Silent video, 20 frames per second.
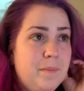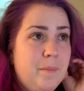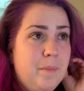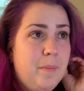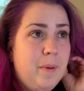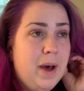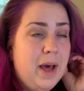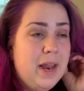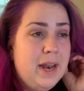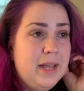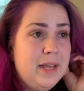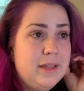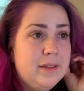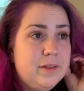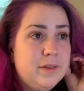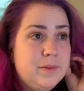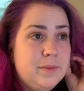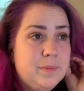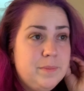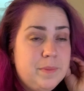but
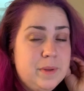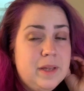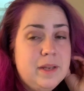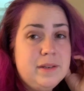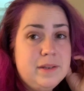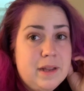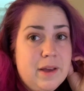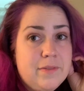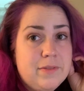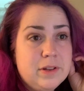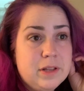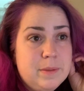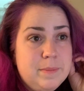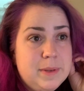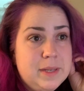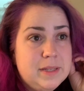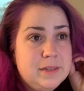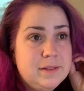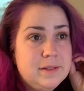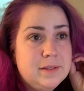it definitely
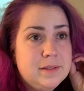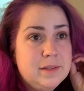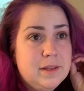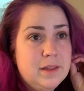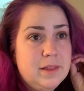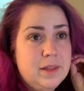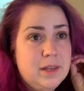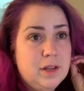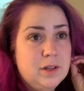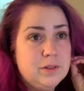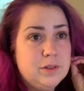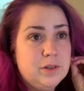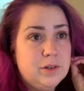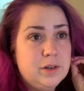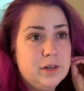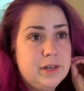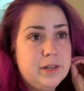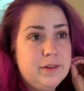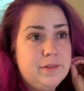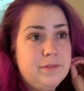beats the
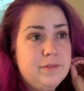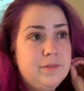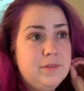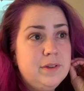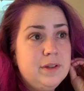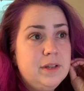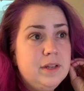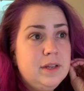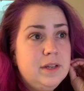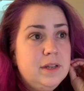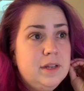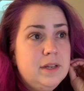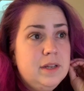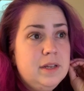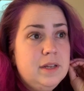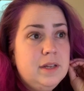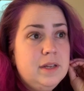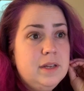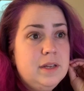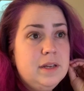alternative.
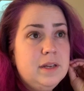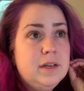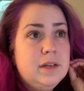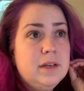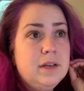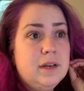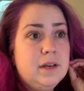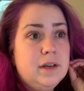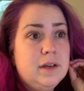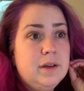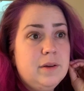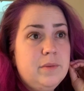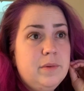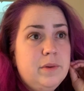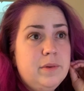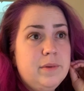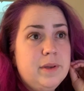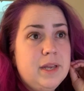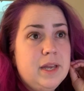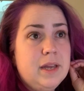What
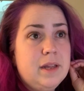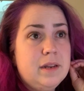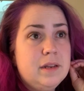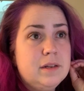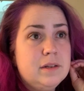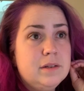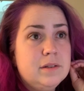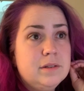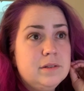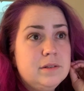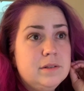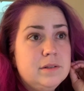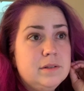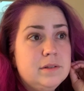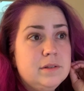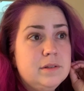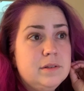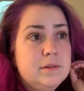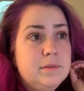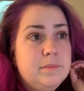do we got here?
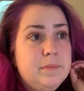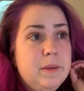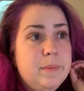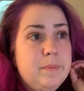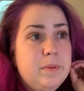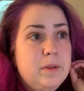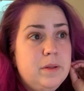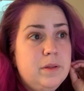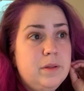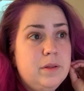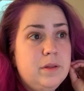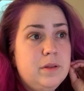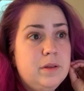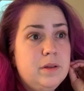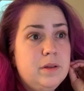People